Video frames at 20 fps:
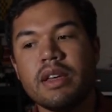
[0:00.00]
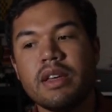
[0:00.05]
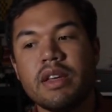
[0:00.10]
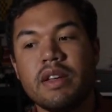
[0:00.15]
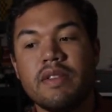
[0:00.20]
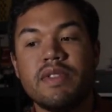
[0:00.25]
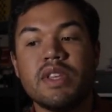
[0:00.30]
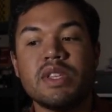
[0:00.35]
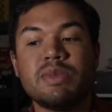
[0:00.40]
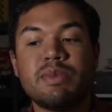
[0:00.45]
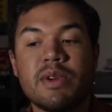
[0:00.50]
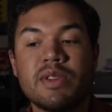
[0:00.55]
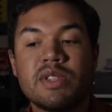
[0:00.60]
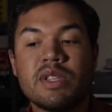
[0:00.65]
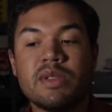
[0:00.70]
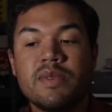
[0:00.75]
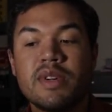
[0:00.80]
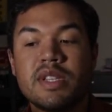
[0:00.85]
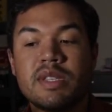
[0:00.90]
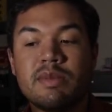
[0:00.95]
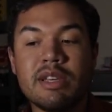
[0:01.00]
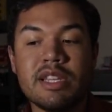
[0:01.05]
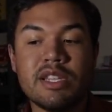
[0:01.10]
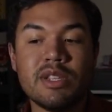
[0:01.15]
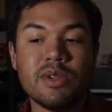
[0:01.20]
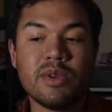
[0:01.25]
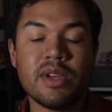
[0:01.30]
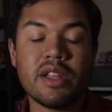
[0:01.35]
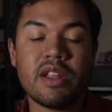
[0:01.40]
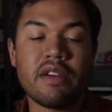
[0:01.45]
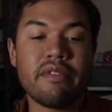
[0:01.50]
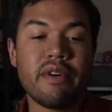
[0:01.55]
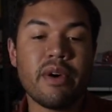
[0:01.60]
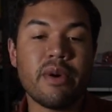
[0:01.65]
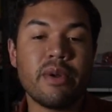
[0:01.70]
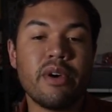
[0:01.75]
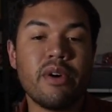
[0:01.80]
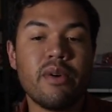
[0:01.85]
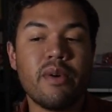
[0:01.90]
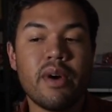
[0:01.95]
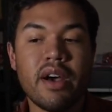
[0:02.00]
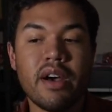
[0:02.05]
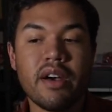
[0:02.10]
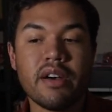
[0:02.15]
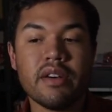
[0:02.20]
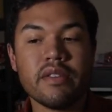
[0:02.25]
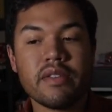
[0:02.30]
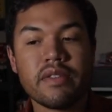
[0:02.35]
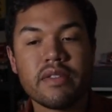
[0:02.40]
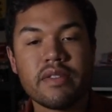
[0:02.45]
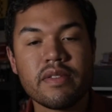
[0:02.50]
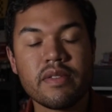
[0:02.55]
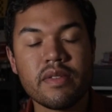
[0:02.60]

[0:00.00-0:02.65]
if this person wants me to get a photo of